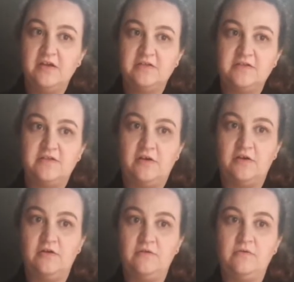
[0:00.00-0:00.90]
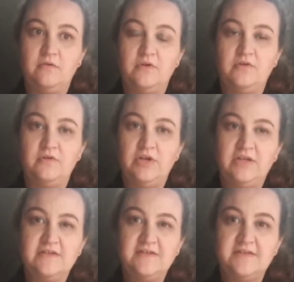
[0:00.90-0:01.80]
So
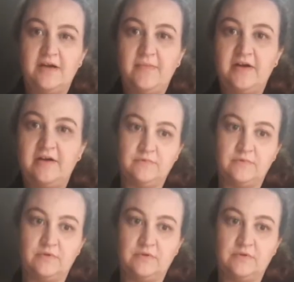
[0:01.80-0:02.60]
in summer,